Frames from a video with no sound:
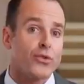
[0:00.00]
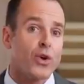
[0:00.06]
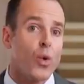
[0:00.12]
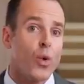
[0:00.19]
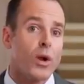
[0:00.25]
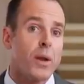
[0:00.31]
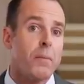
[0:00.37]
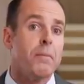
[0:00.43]

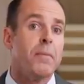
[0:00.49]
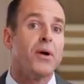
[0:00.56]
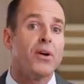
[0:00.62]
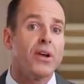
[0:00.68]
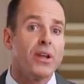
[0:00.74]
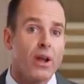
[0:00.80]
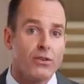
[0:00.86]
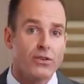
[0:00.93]
recorded
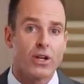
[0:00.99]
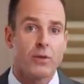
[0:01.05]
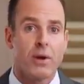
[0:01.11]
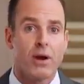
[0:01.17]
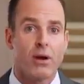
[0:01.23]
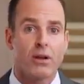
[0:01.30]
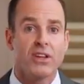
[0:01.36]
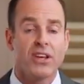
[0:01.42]
billionaires in
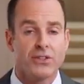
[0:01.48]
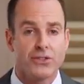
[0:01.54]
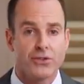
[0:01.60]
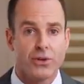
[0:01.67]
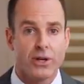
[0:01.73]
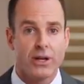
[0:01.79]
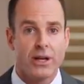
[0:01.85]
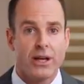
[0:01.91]
American
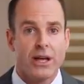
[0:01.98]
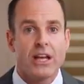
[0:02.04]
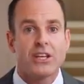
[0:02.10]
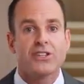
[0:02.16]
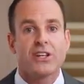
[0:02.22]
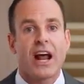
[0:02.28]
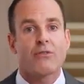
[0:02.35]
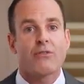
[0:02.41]
history. He
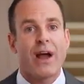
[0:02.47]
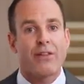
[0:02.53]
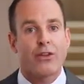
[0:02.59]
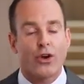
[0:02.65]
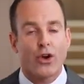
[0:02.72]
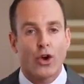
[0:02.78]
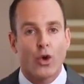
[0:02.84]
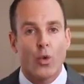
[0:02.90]
said, I'd
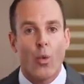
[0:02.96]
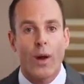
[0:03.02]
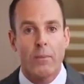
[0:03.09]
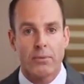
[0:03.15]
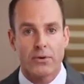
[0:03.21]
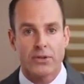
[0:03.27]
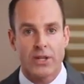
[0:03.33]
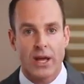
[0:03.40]
rather earn
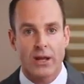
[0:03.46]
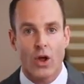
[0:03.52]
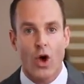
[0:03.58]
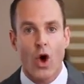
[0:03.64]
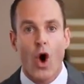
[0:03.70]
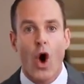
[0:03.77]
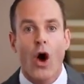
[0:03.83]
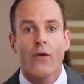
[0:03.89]
1%
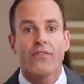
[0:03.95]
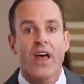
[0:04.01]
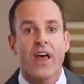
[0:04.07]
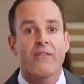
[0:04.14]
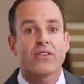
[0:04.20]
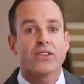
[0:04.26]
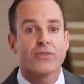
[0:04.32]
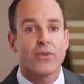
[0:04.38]
off of the
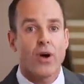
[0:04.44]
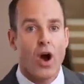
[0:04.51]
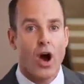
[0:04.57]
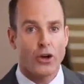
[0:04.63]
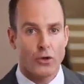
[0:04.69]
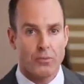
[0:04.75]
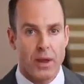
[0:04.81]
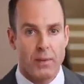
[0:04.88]
efforts of
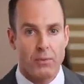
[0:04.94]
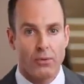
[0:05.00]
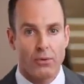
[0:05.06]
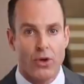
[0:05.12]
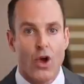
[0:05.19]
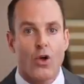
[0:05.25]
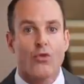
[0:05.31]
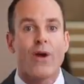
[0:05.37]
100
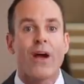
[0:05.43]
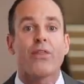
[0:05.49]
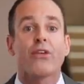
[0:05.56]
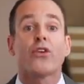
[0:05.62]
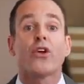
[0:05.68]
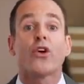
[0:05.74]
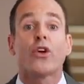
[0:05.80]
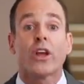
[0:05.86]
people rather
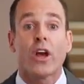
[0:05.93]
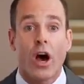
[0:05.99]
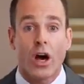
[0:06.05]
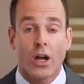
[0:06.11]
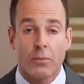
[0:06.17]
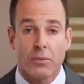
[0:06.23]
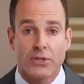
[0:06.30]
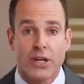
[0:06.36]
than earning
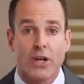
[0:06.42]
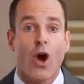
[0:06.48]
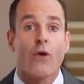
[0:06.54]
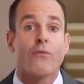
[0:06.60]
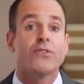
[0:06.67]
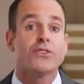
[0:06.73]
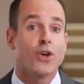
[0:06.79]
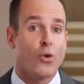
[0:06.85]
100%
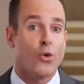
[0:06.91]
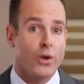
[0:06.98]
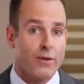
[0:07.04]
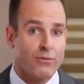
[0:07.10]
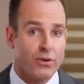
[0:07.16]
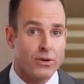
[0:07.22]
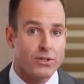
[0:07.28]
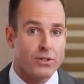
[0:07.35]
off his own
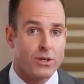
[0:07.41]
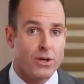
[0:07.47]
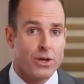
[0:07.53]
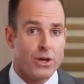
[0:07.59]
efforts.